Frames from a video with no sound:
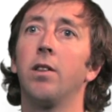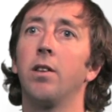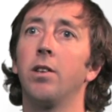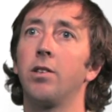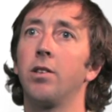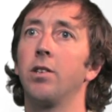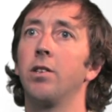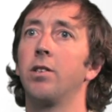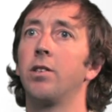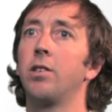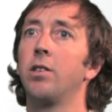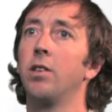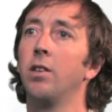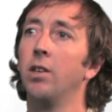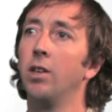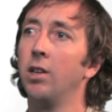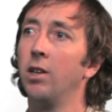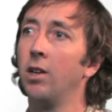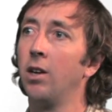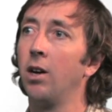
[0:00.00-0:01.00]
This is
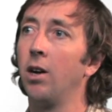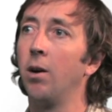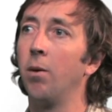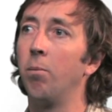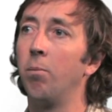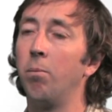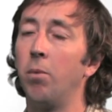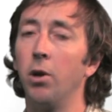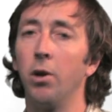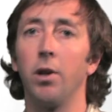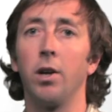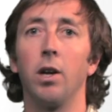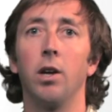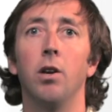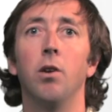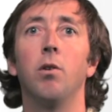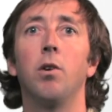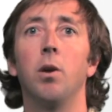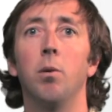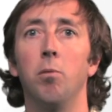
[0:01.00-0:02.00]
uh, building a
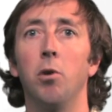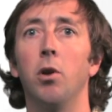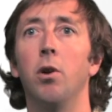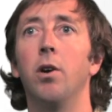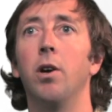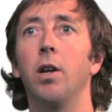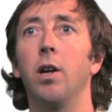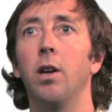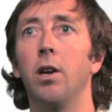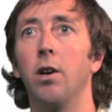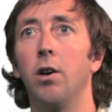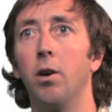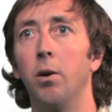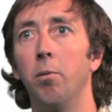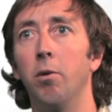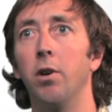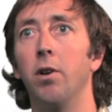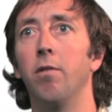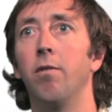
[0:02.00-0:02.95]
new community in an urban